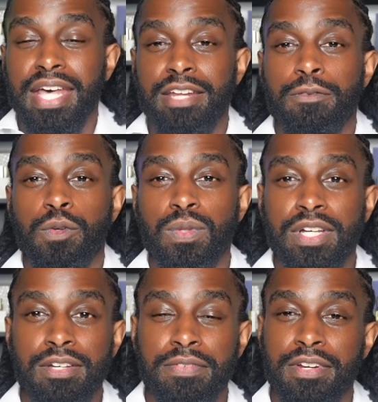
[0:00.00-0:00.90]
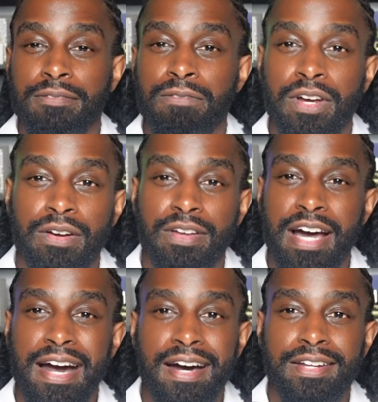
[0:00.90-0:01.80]
And if you live in a very
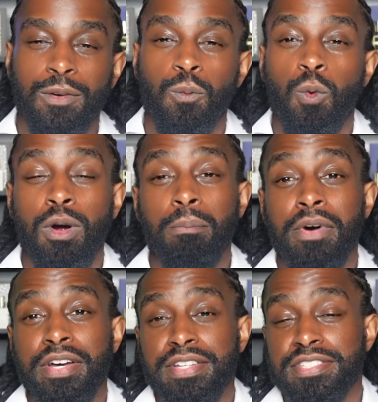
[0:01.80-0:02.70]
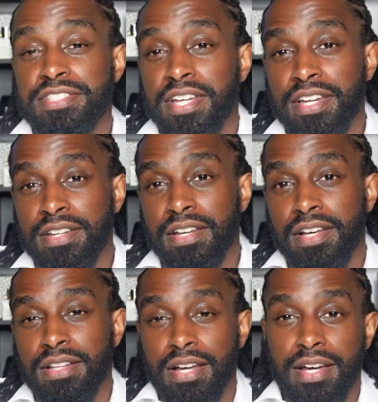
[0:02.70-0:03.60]
hot and warm, muggy state
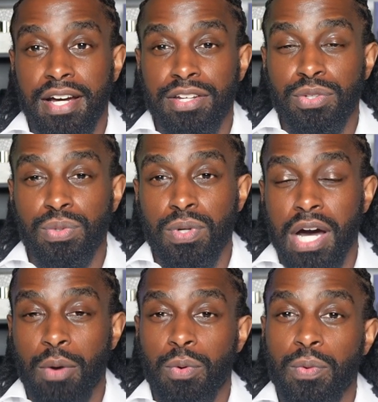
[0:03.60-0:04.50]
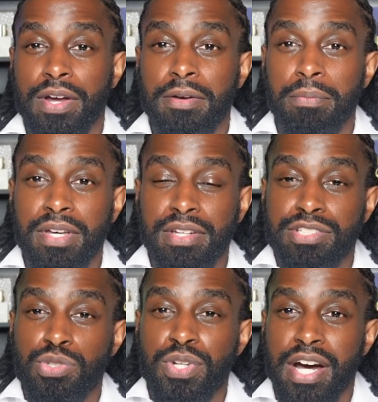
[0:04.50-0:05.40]
like I do, I would recommend
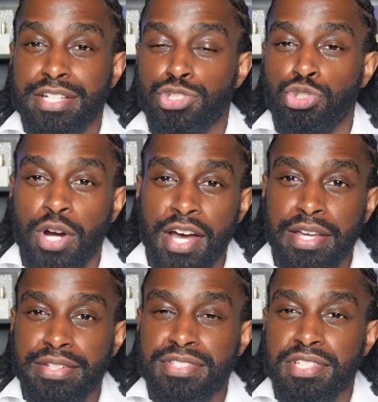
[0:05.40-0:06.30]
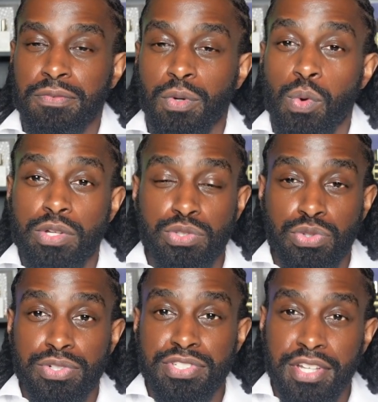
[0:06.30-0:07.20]
that you guys try it and see if it works with
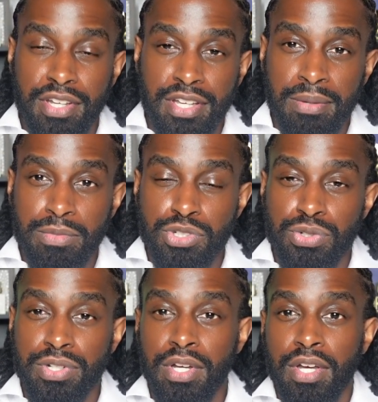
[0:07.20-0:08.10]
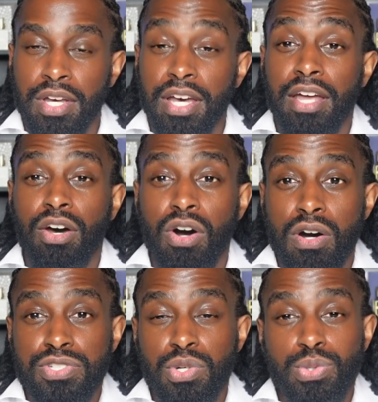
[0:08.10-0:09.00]
your skin chemistry. And
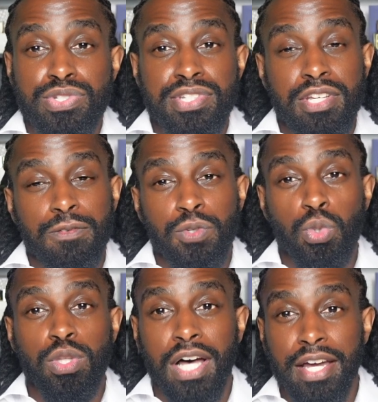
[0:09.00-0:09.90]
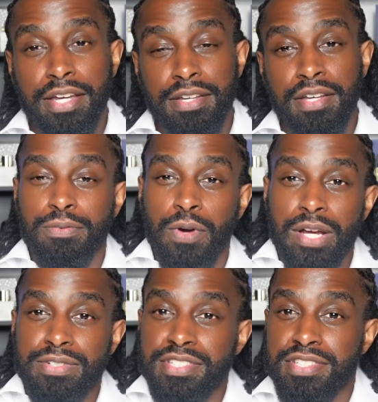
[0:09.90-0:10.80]
also see if you like
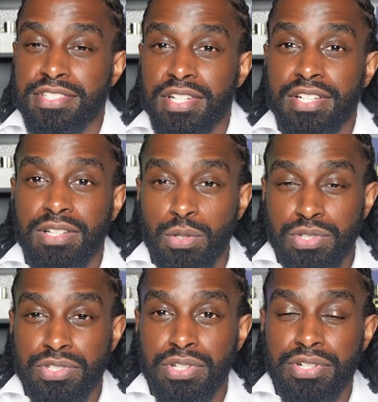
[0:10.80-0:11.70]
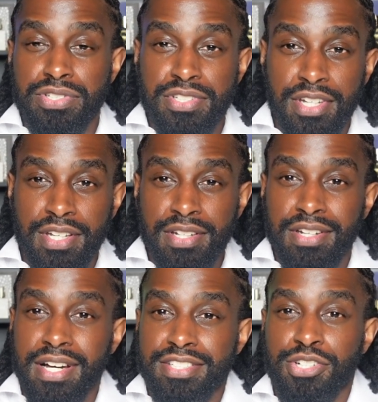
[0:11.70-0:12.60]
fragrances sitting closer to your skin and
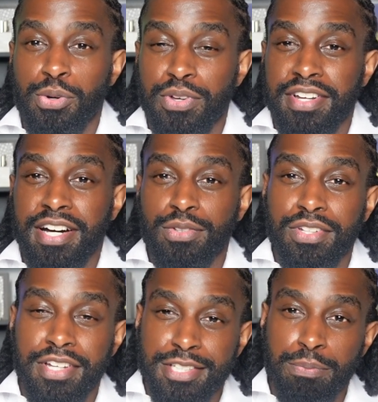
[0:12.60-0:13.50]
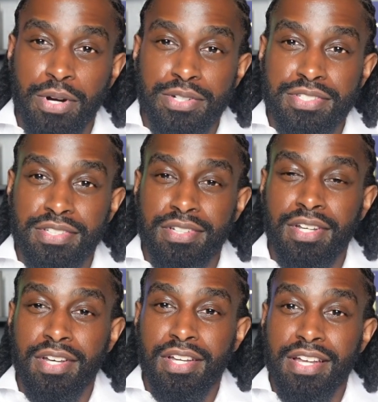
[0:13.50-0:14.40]
not choking out the next person
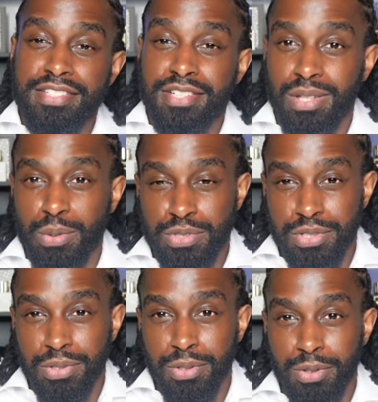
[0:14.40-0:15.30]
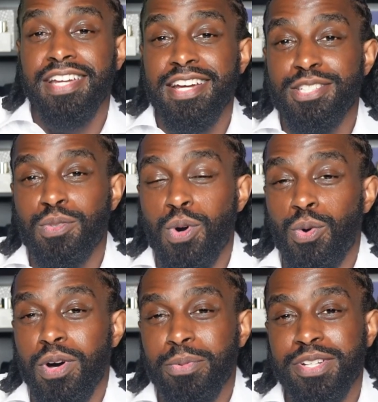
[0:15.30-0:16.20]
that's close to you. Today's
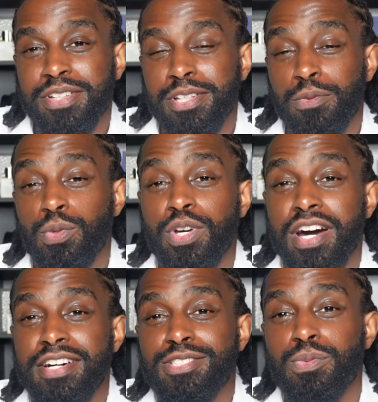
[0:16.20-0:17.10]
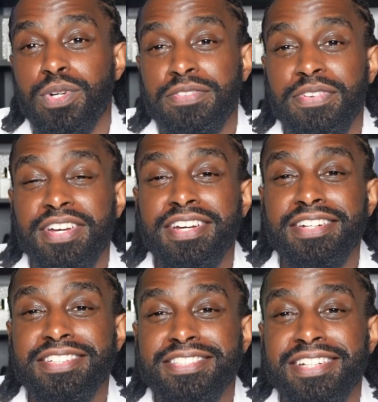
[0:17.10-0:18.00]
quote I'm gonna leave you guys with
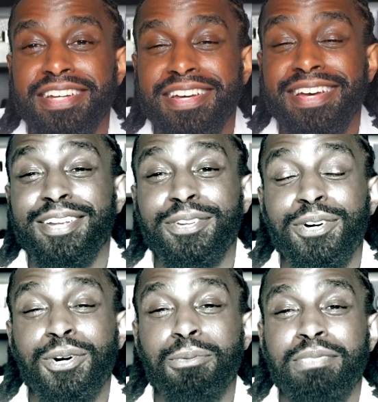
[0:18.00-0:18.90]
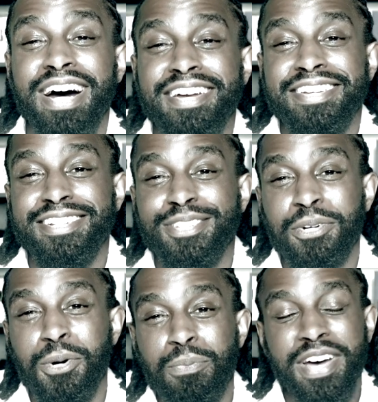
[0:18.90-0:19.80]
is Ain't nobody
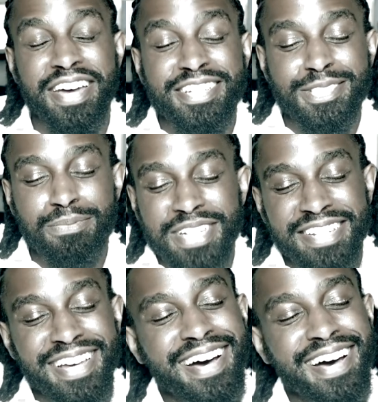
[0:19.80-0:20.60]
don't ask me.